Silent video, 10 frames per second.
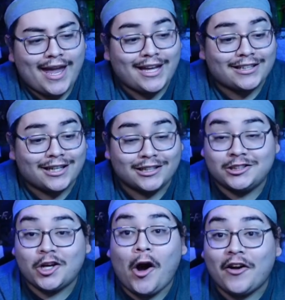and
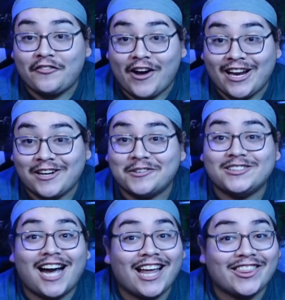John fighting,
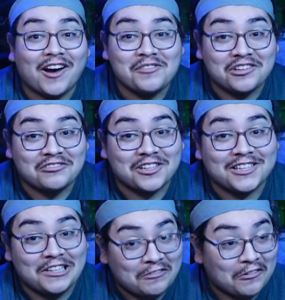which I thought was
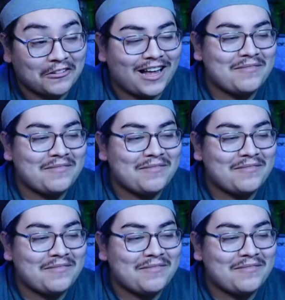really cool.